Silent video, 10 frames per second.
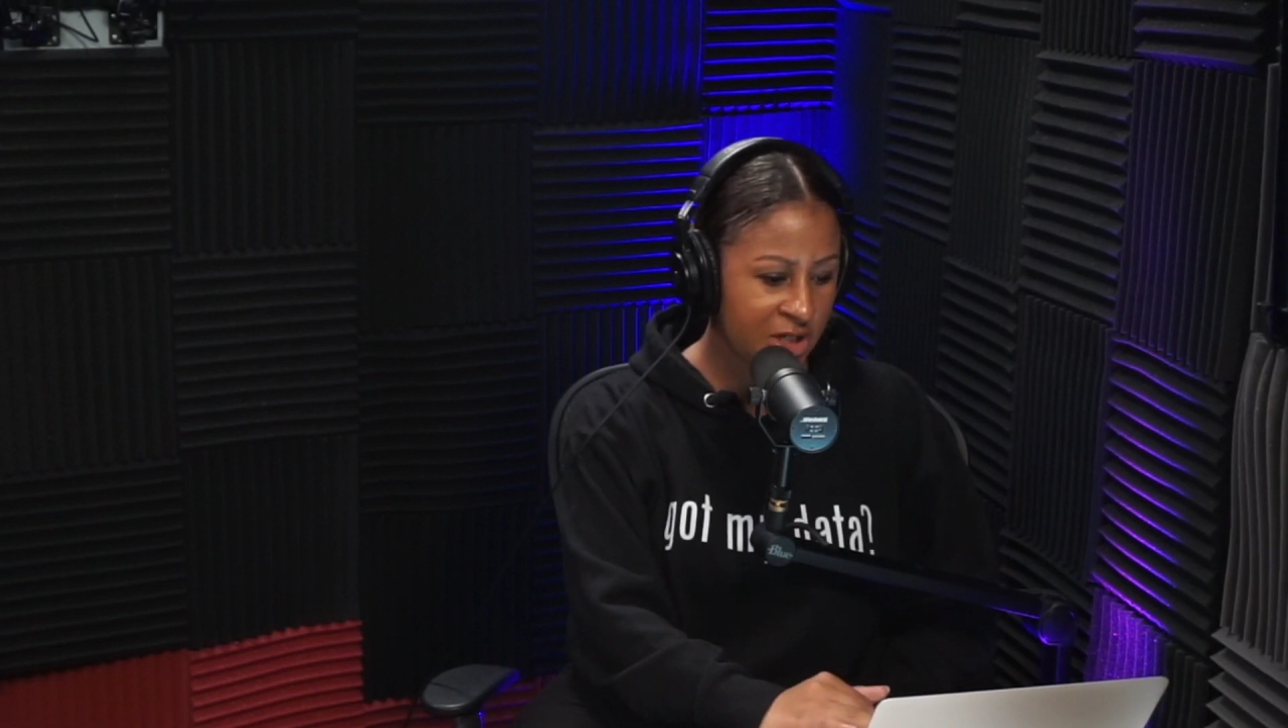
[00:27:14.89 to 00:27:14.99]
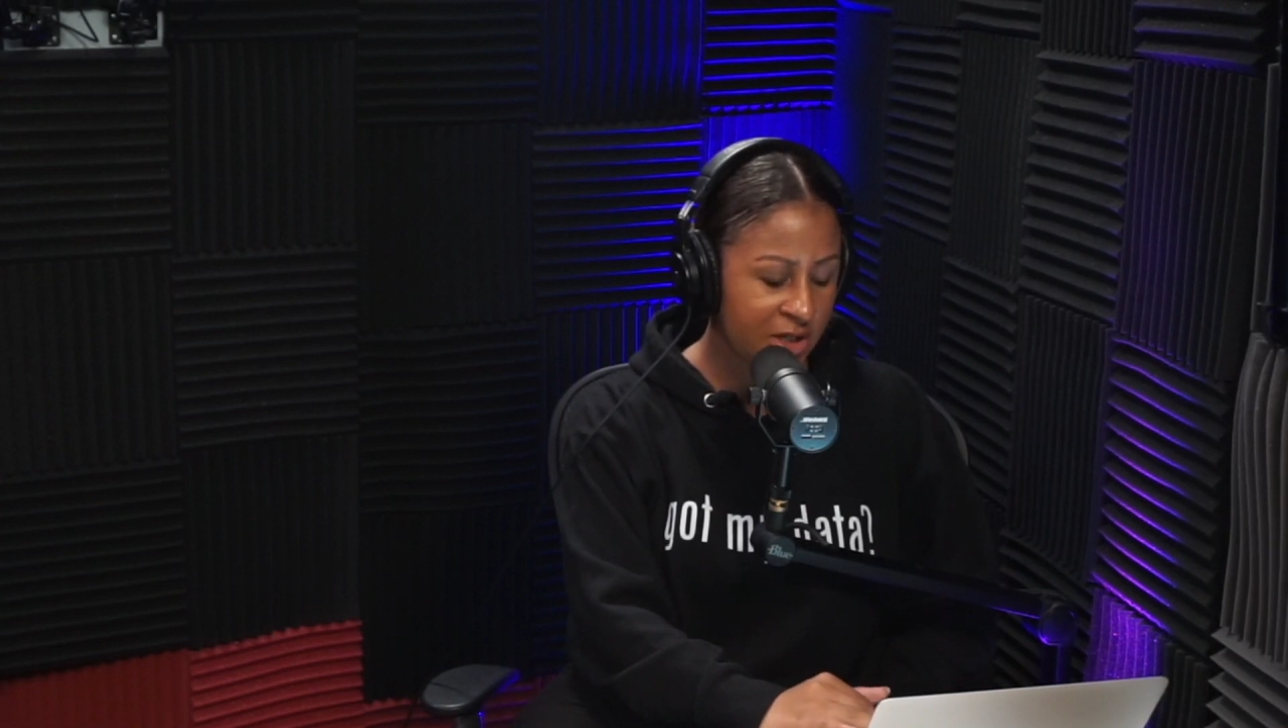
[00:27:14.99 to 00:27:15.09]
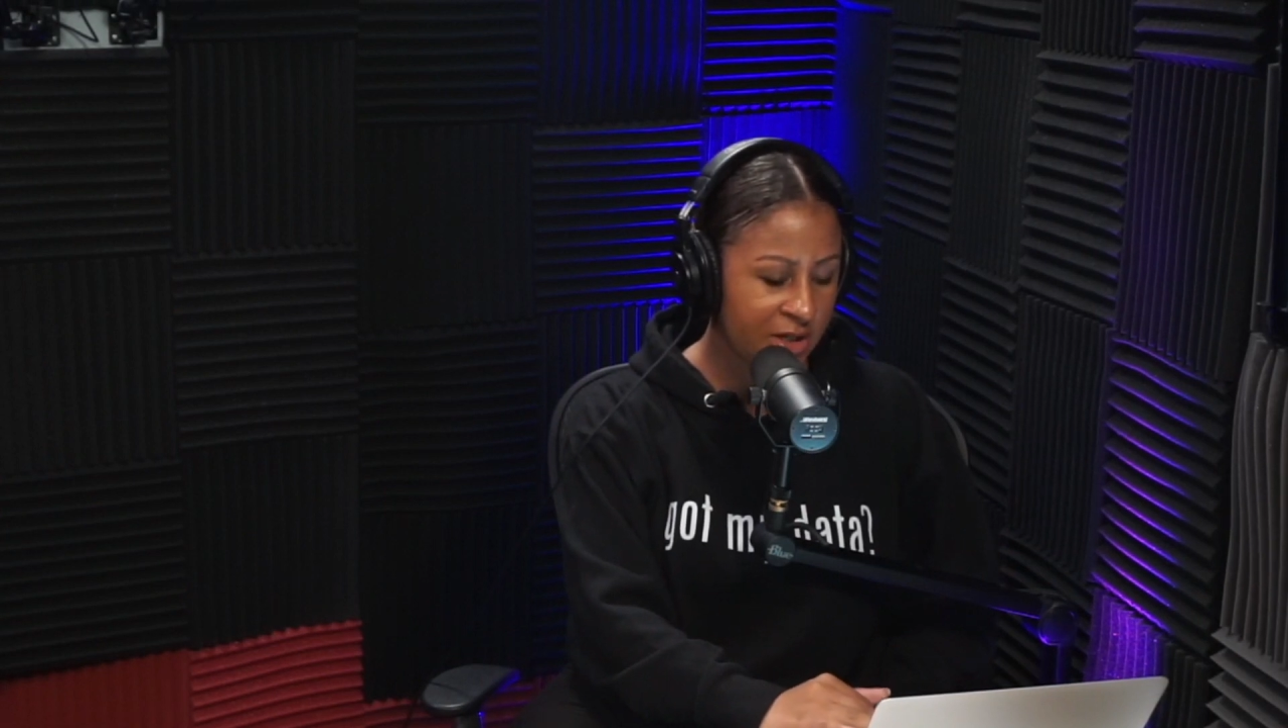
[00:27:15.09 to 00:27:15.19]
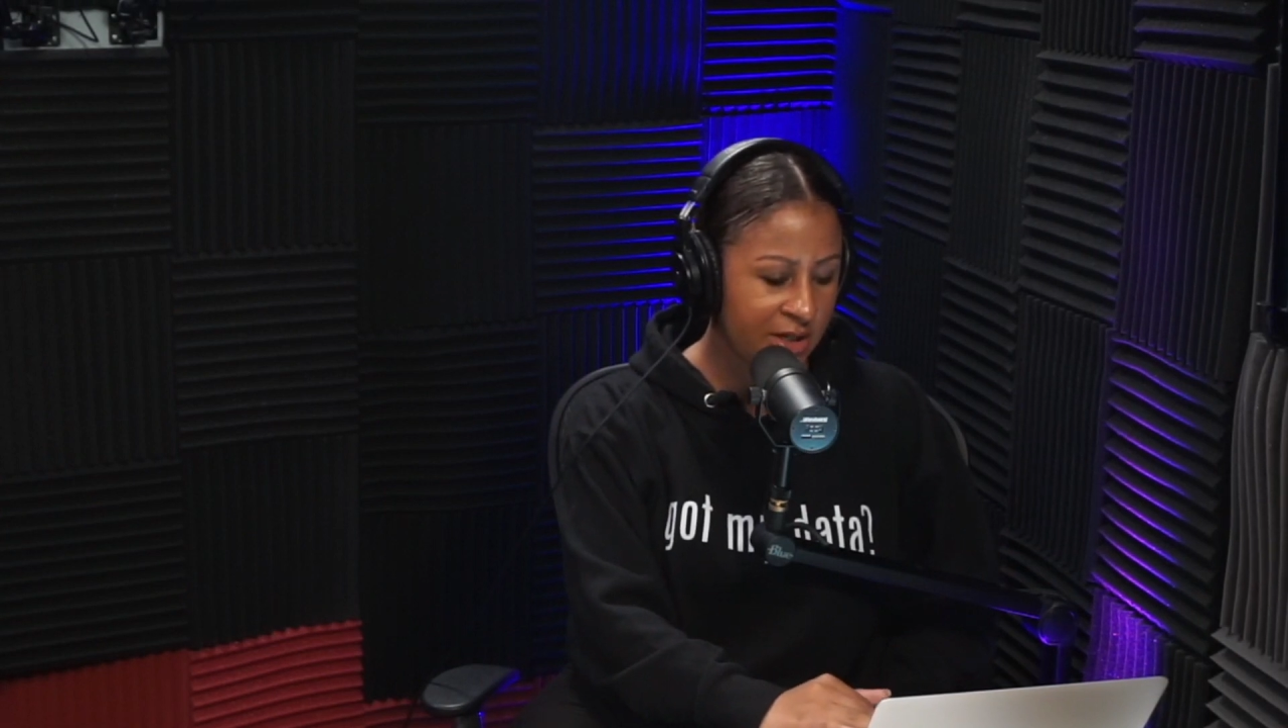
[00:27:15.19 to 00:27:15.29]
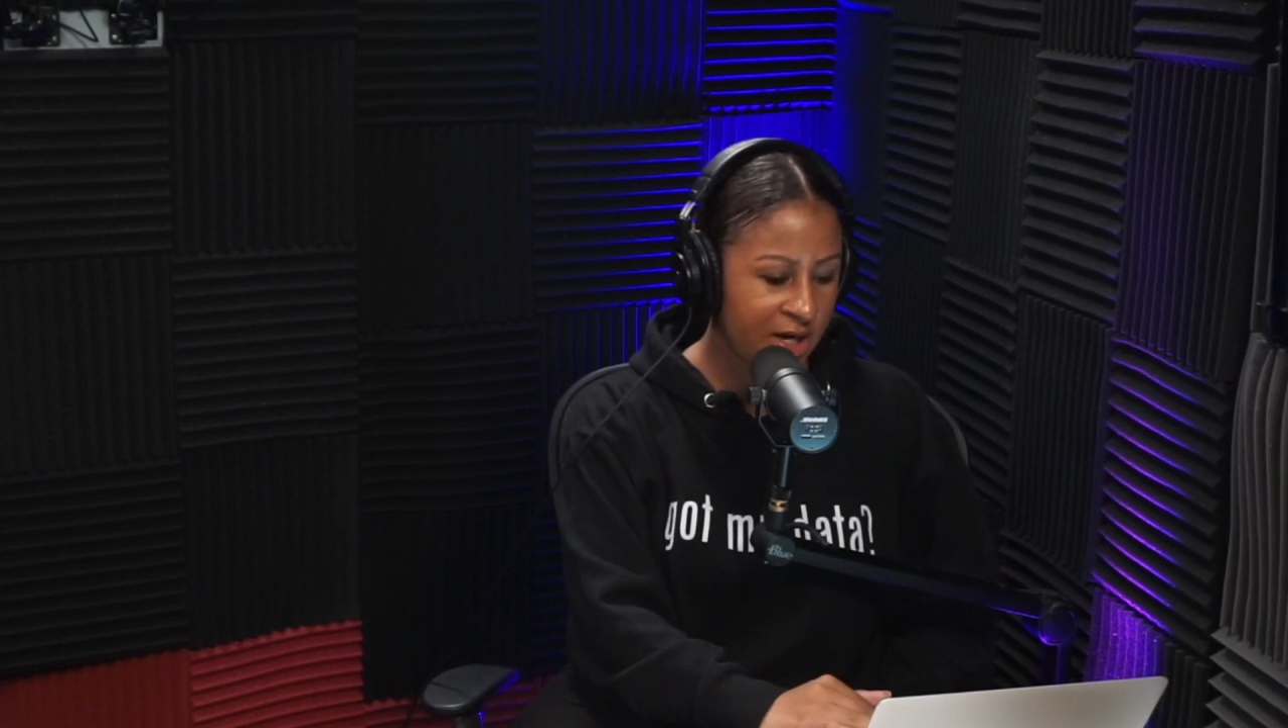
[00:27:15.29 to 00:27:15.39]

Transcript: a good